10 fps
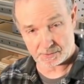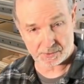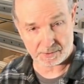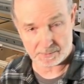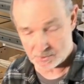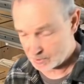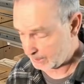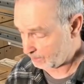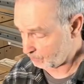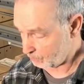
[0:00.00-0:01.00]
to the
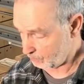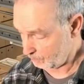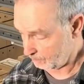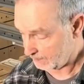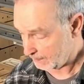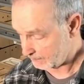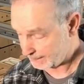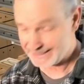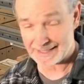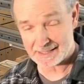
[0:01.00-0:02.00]
machine groove
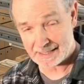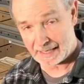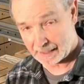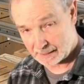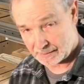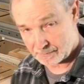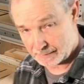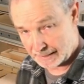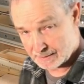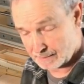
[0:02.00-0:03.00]
that's exactly
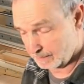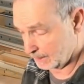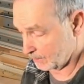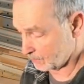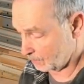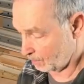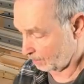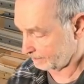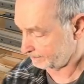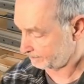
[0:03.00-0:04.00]
3/8 of an inch
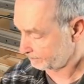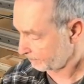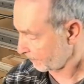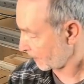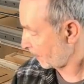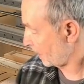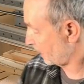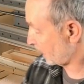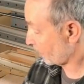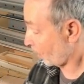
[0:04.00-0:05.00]
long.
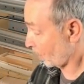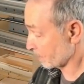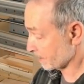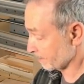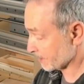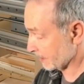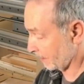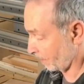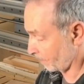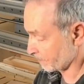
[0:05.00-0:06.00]
Now the holes
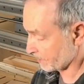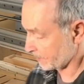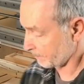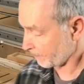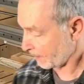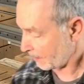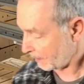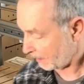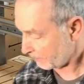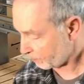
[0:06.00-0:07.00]
themselves,
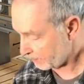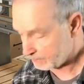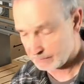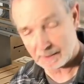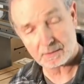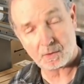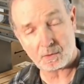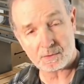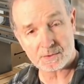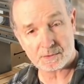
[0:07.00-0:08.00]
I pre-drilled
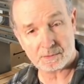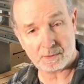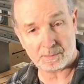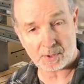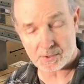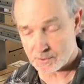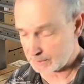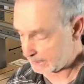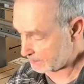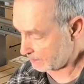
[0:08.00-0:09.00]
holes to a partial
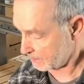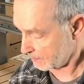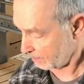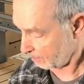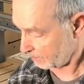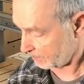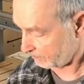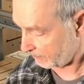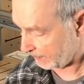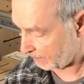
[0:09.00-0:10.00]
distance here, but the
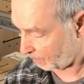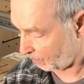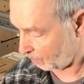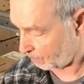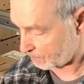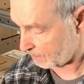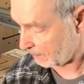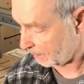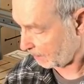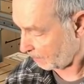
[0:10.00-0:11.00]
final holes,
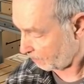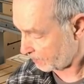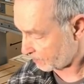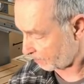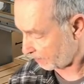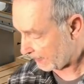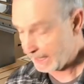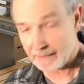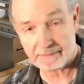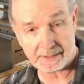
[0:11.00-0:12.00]
which are a
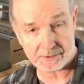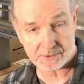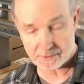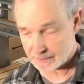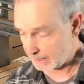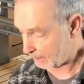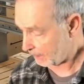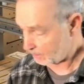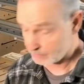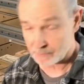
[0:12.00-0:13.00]
1/2 inch, that
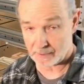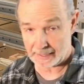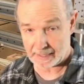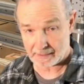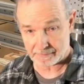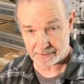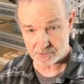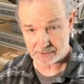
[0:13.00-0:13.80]
allows for a 1/2 inch